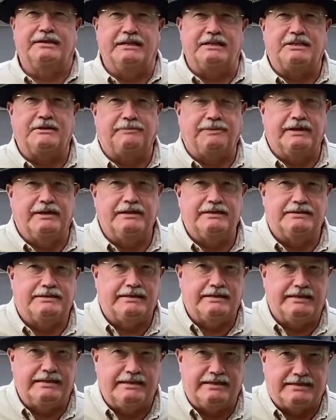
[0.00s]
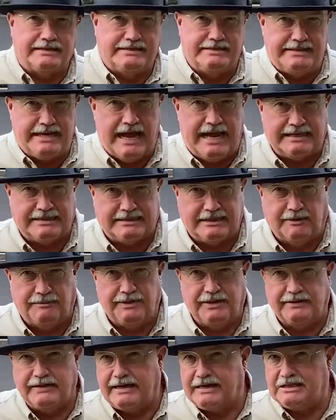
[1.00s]
disciplines is not
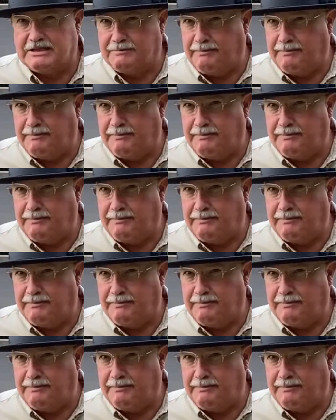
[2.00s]
something that is